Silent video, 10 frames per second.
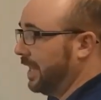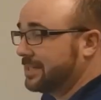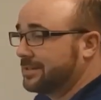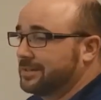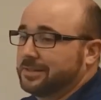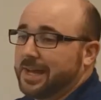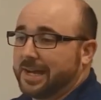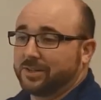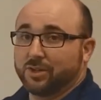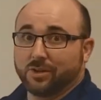That's
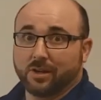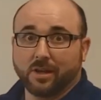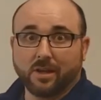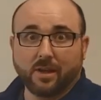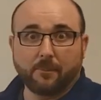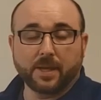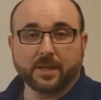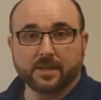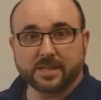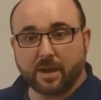not good
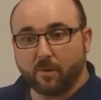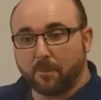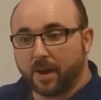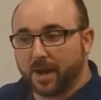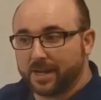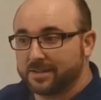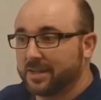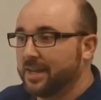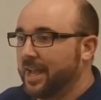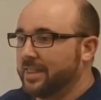because that will
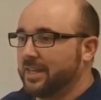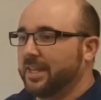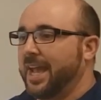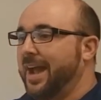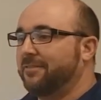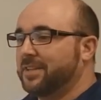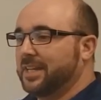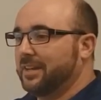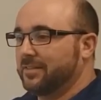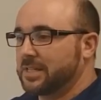bind, and then they have to
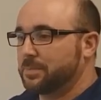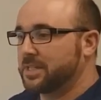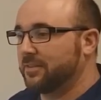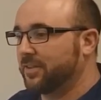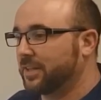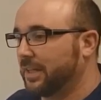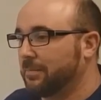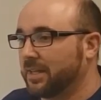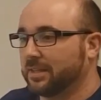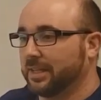give specifically
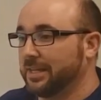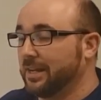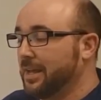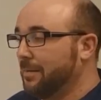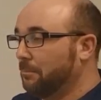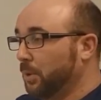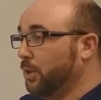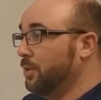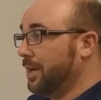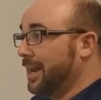methylene
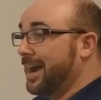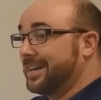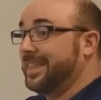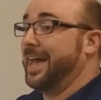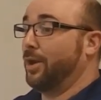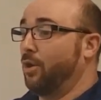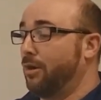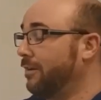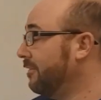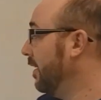blue to knock that
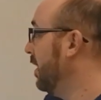off.